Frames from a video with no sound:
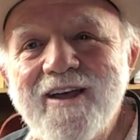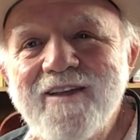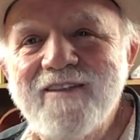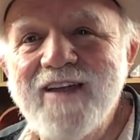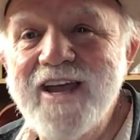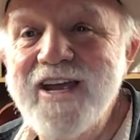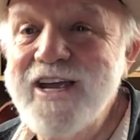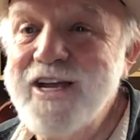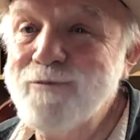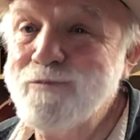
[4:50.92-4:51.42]

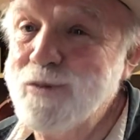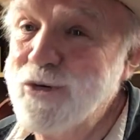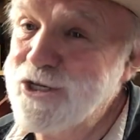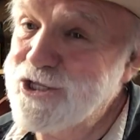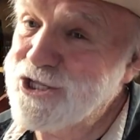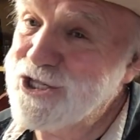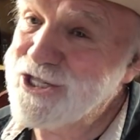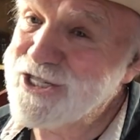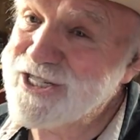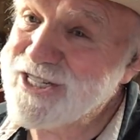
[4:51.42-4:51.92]
they get
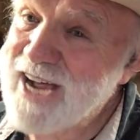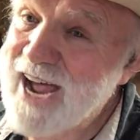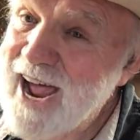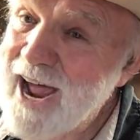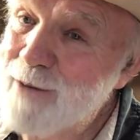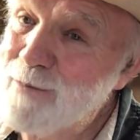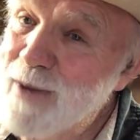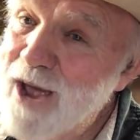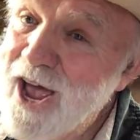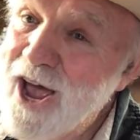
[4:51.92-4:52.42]
put you in
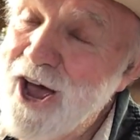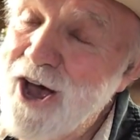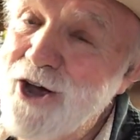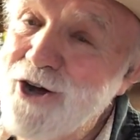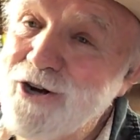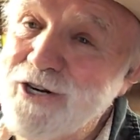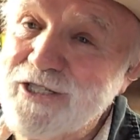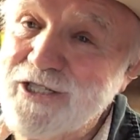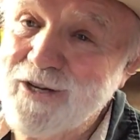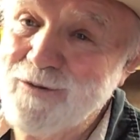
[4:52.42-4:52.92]

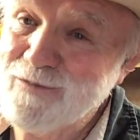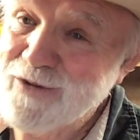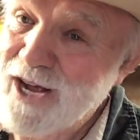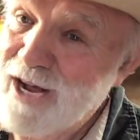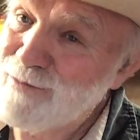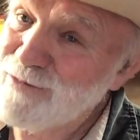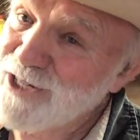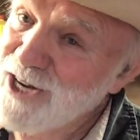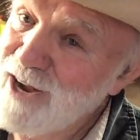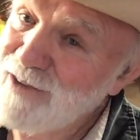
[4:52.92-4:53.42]
timeout or
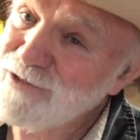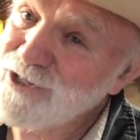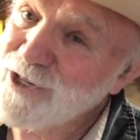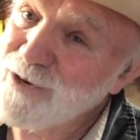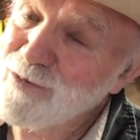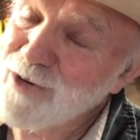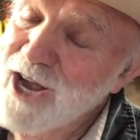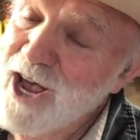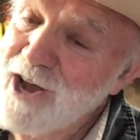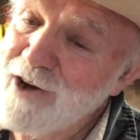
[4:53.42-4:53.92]
sometimes have
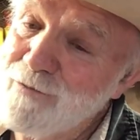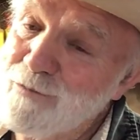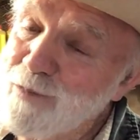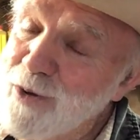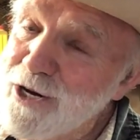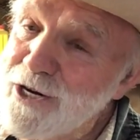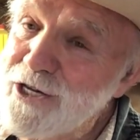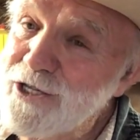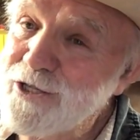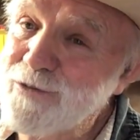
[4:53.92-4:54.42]
some kind of
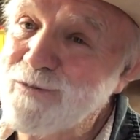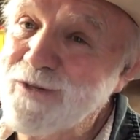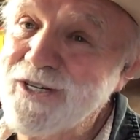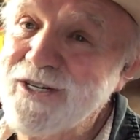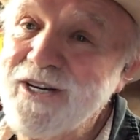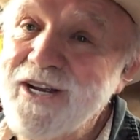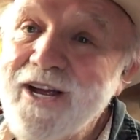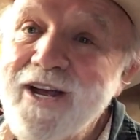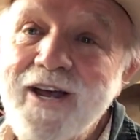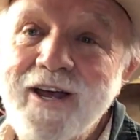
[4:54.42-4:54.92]

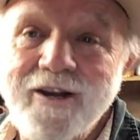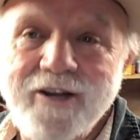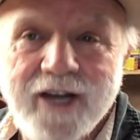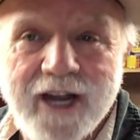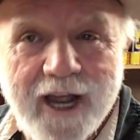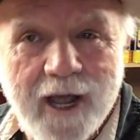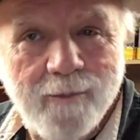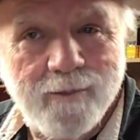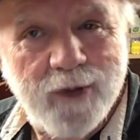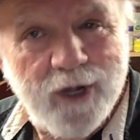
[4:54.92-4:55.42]
punishment
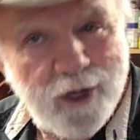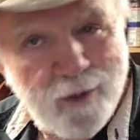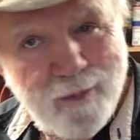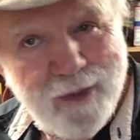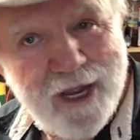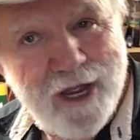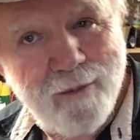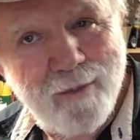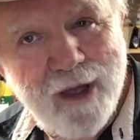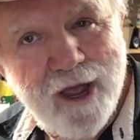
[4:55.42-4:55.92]
to help you to
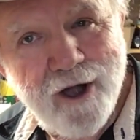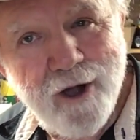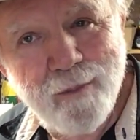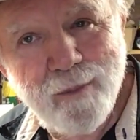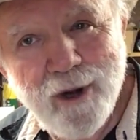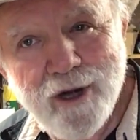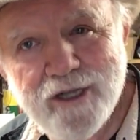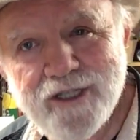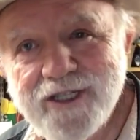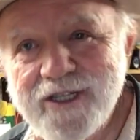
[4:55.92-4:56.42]
be a better
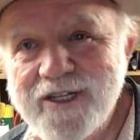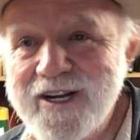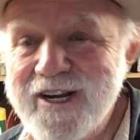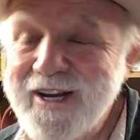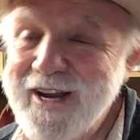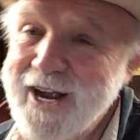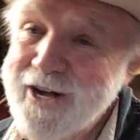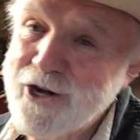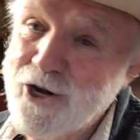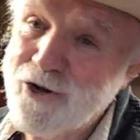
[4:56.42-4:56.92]
person. And
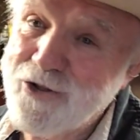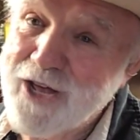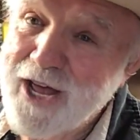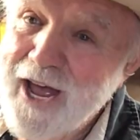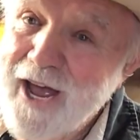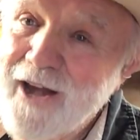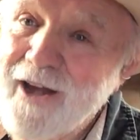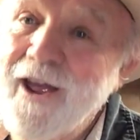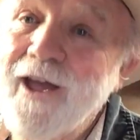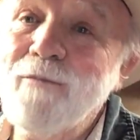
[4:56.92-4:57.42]
they do
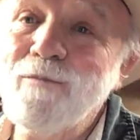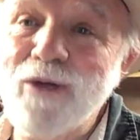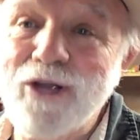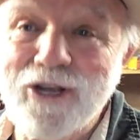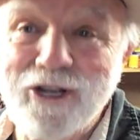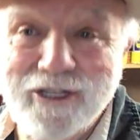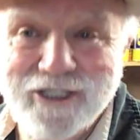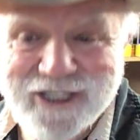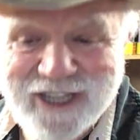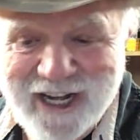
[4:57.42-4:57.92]
that
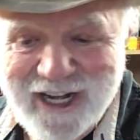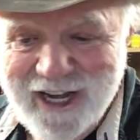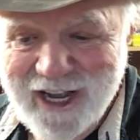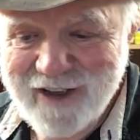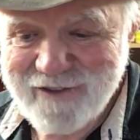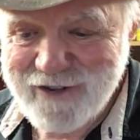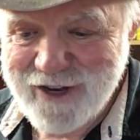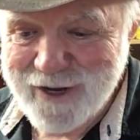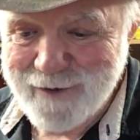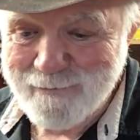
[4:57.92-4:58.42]
because they
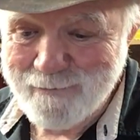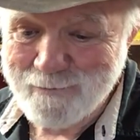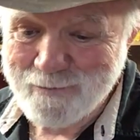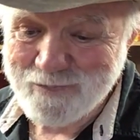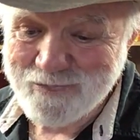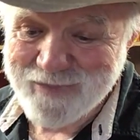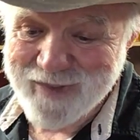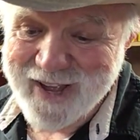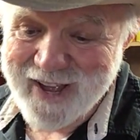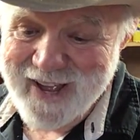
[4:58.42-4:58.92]
love you.
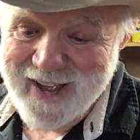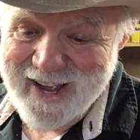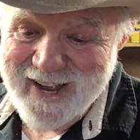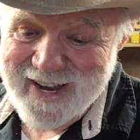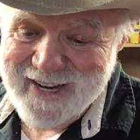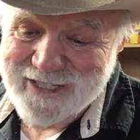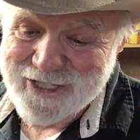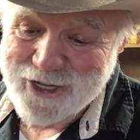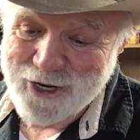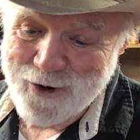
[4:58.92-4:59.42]

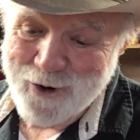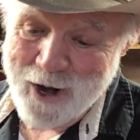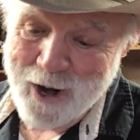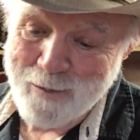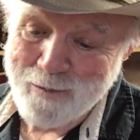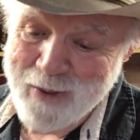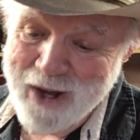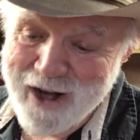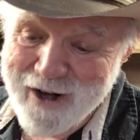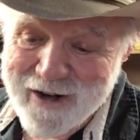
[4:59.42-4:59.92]
So our
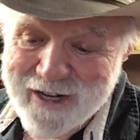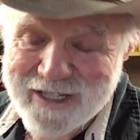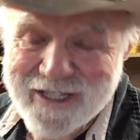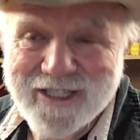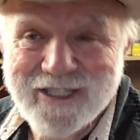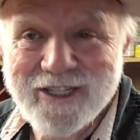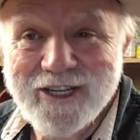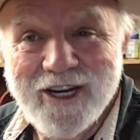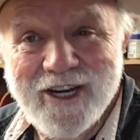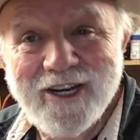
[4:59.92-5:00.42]
parents
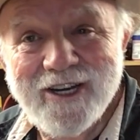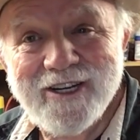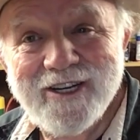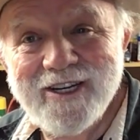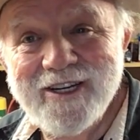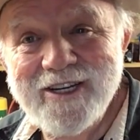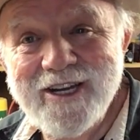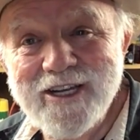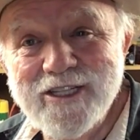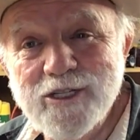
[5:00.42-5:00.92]

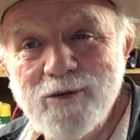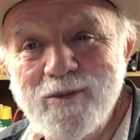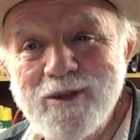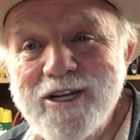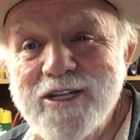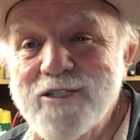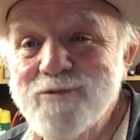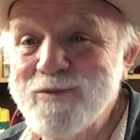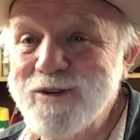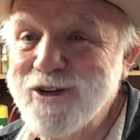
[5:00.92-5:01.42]

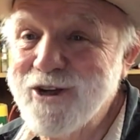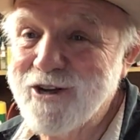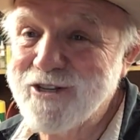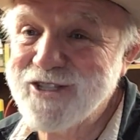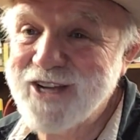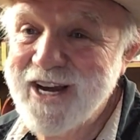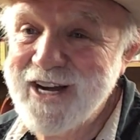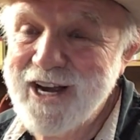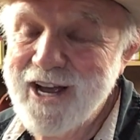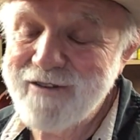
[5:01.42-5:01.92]
discipline us because
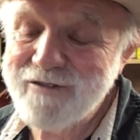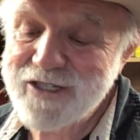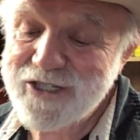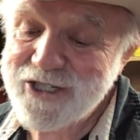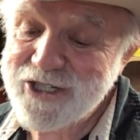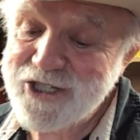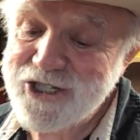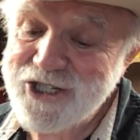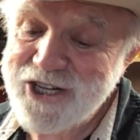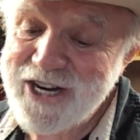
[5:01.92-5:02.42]
they love
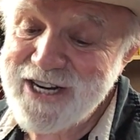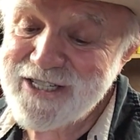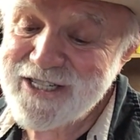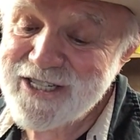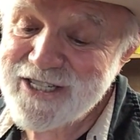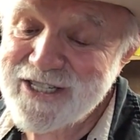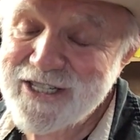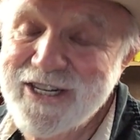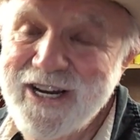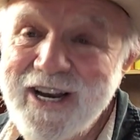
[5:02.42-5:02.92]
us. And
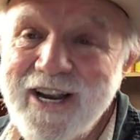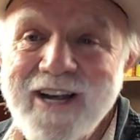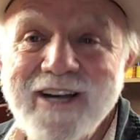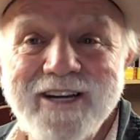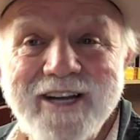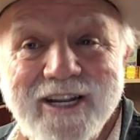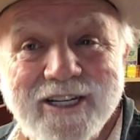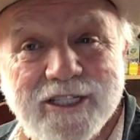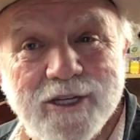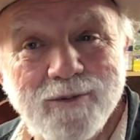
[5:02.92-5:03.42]
Jesus
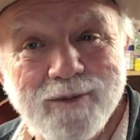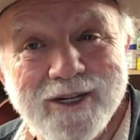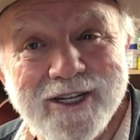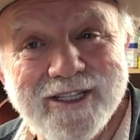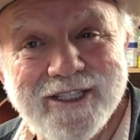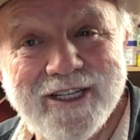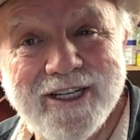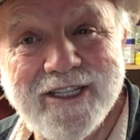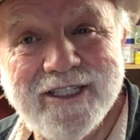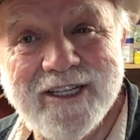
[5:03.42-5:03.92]

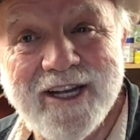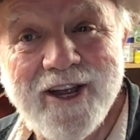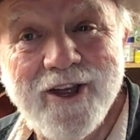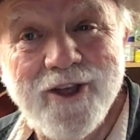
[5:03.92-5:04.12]
disciplines us